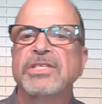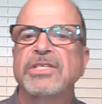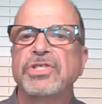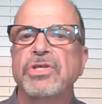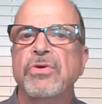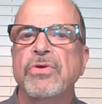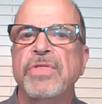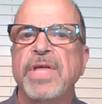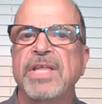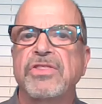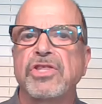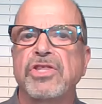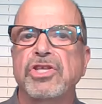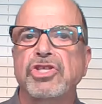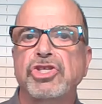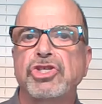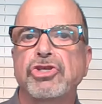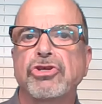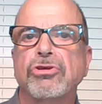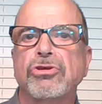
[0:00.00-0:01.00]
so that
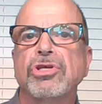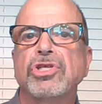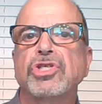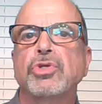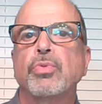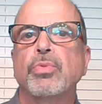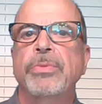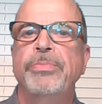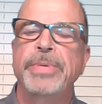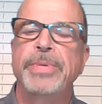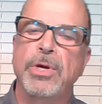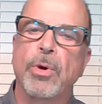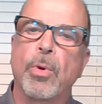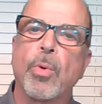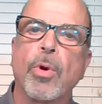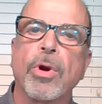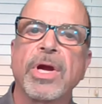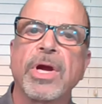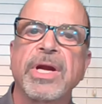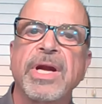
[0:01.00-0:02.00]
the church would be
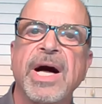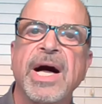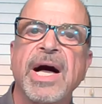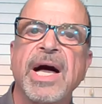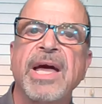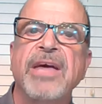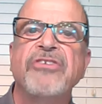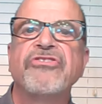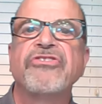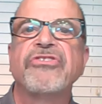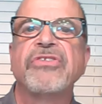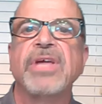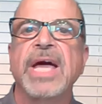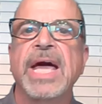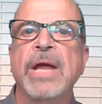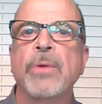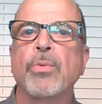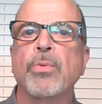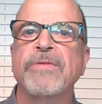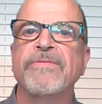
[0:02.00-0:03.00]
organized
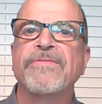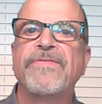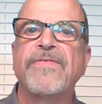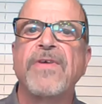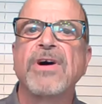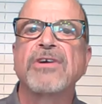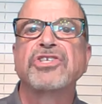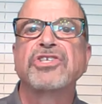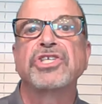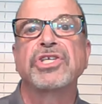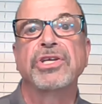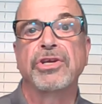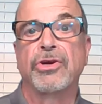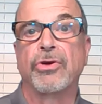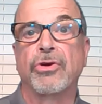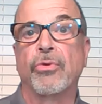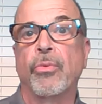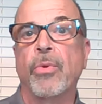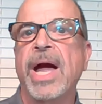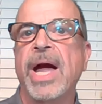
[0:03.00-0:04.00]
and would
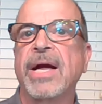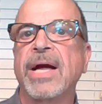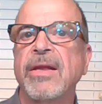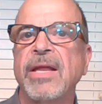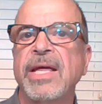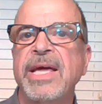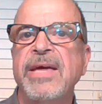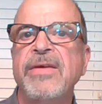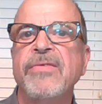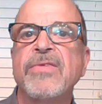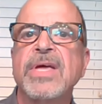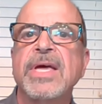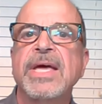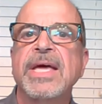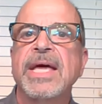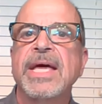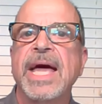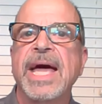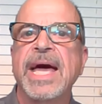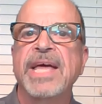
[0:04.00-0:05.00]
function correctly,
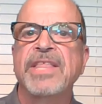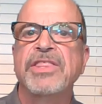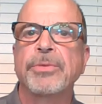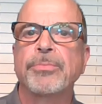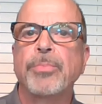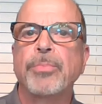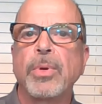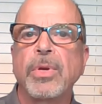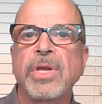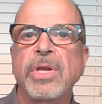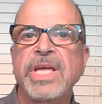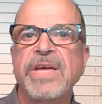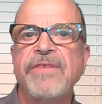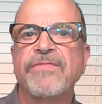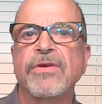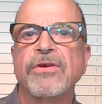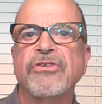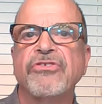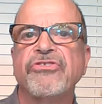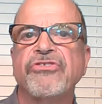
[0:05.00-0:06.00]
and the
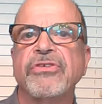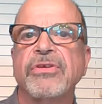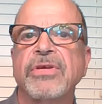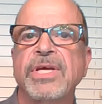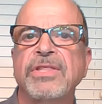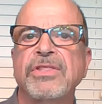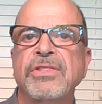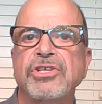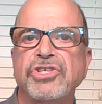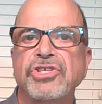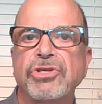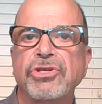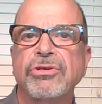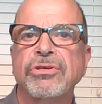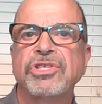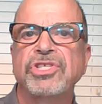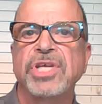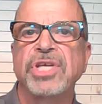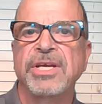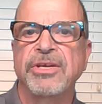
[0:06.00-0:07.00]
believers in the
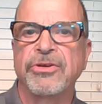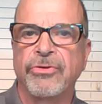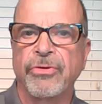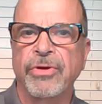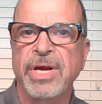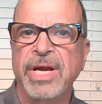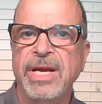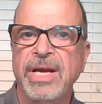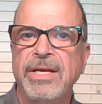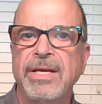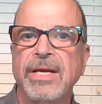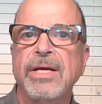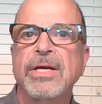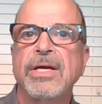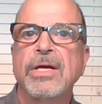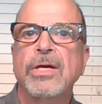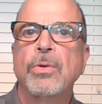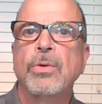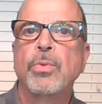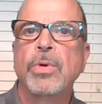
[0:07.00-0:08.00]
church at Crete
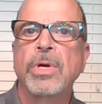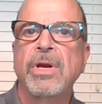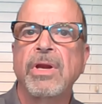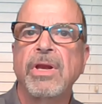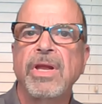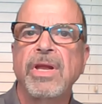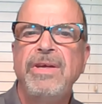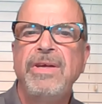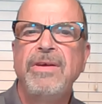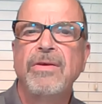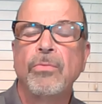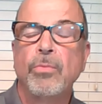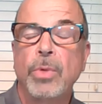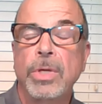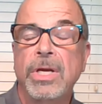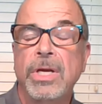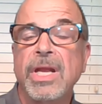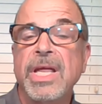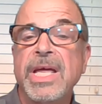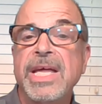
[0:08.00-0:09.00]
would
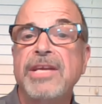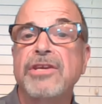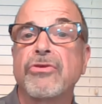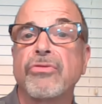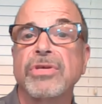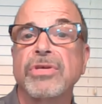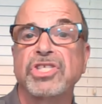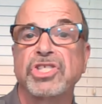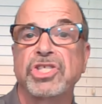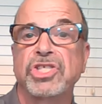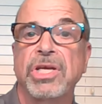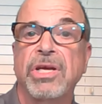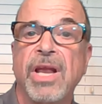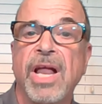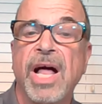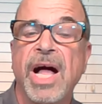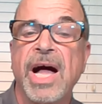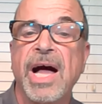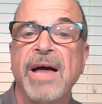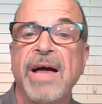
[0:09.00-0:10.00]
lead Christian
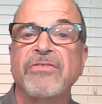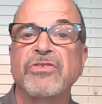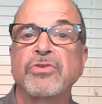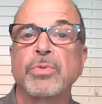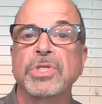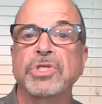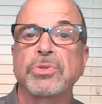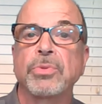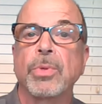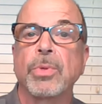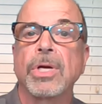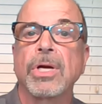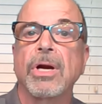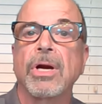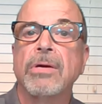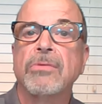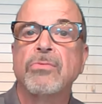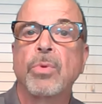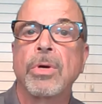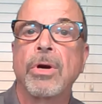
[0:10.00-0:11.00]
lives which
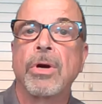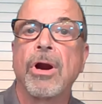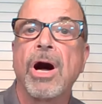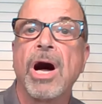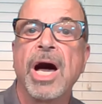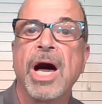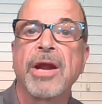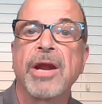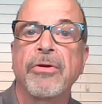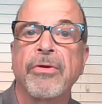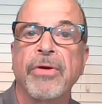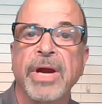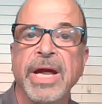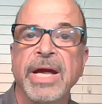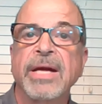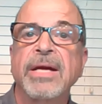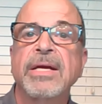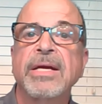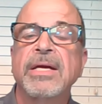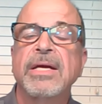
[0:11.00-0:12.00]
were
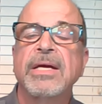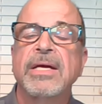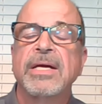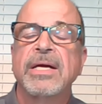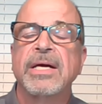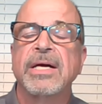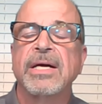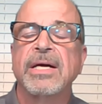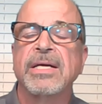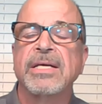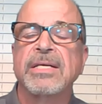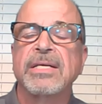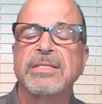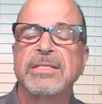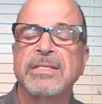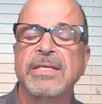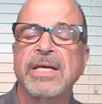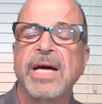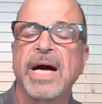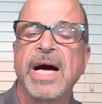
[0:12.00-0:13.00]
honoring
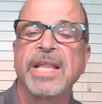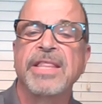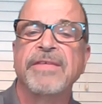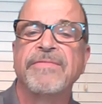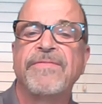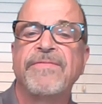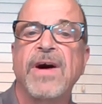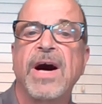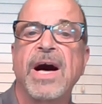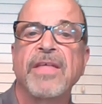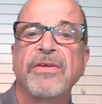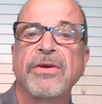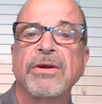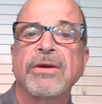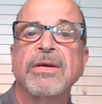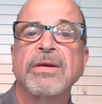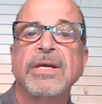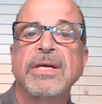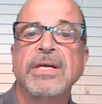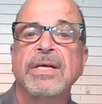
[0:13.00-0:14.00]
to God the
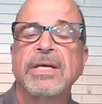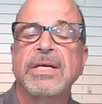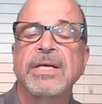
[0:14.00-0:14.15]
Father